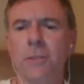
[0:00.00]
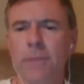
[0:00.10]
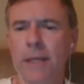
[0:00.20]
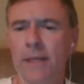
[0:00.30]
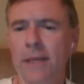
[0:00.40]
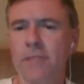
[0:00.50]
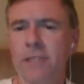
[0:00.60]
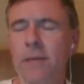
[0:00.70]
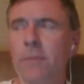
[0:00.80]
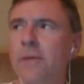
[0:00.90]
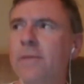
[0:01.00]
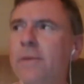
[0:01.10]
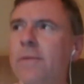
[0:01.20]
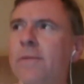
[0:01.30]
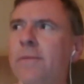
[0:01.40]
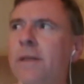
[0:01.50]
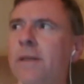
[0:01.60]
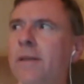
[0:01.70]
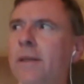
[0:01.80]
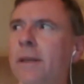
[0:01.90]
make that mistake. But
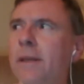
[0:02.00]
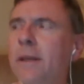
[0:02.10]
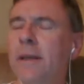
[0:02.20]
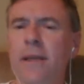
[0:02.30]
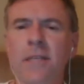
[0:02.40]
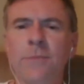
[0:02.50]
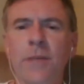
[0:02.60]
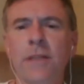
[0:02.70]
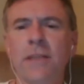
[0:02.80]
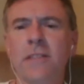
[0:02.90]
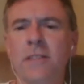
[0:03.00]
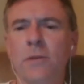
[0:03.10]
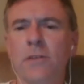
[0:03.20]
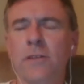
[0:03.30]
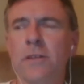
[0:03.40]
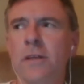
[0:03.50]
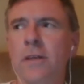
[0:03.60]
he's been in this discourse